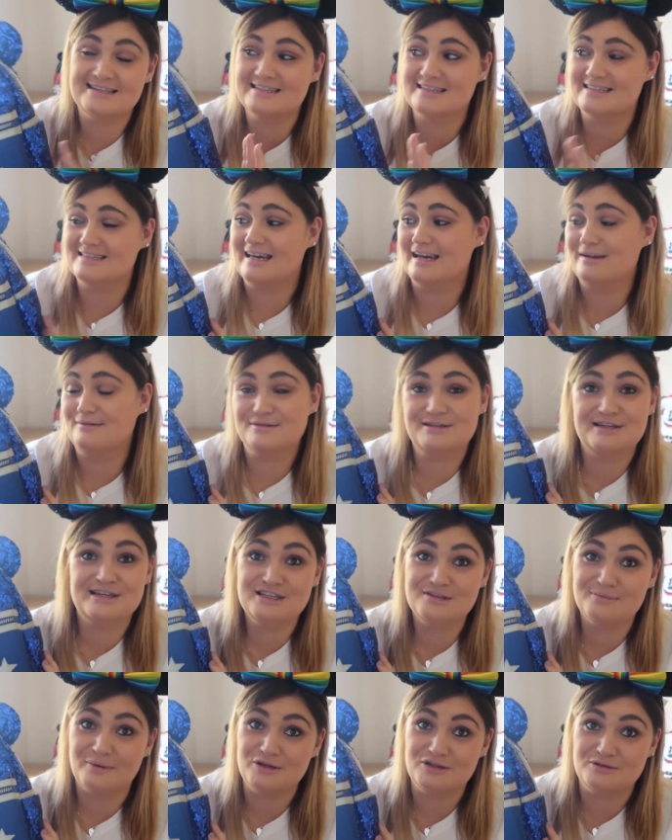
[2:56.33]
As I say, it was
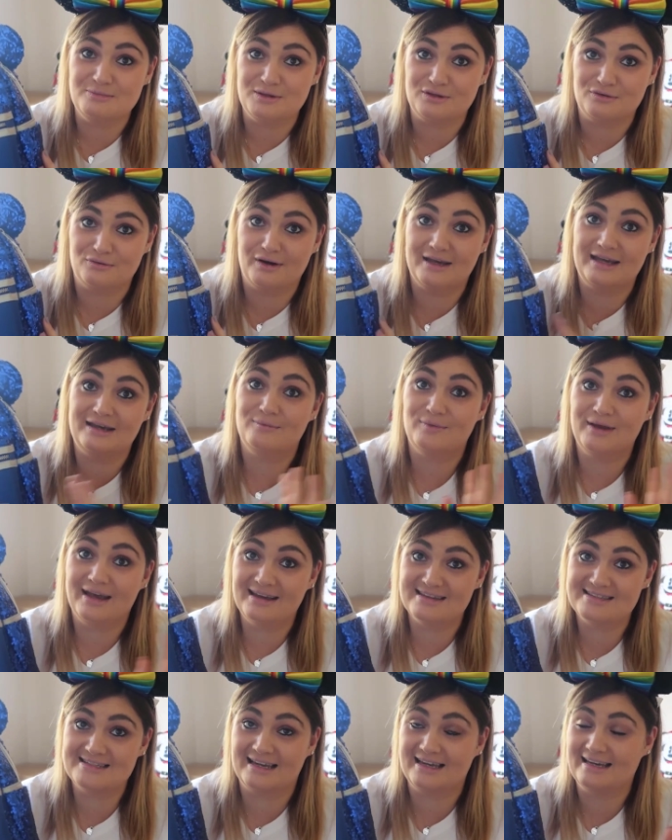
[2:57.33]
only supposed to be 3 and we
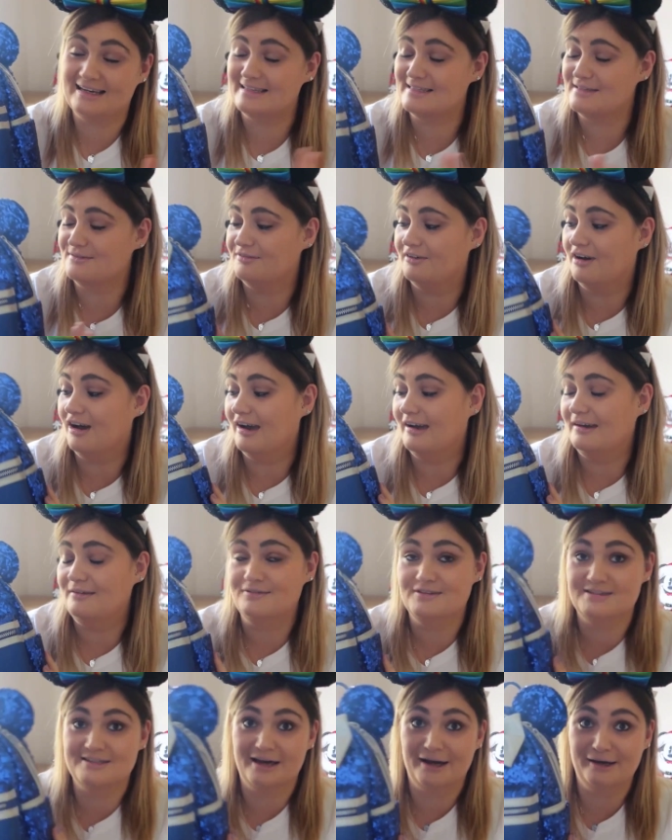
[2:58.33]
escalated to
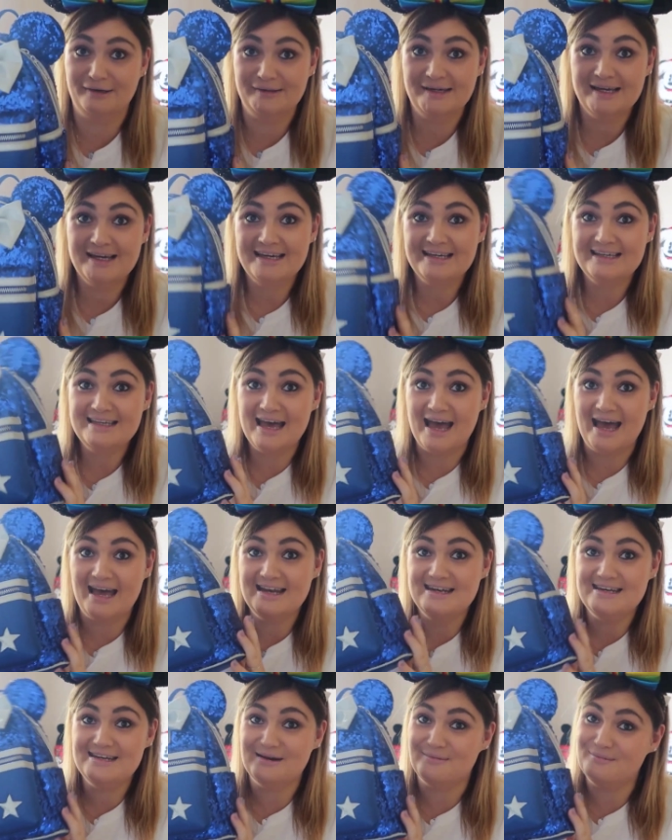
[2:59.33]
5, so yeah,
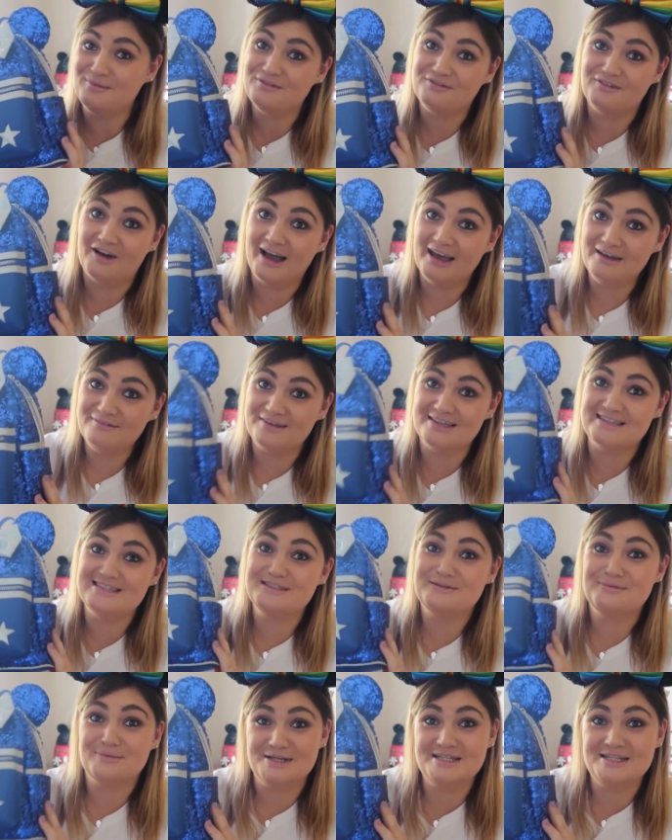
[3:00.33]
number 5 is the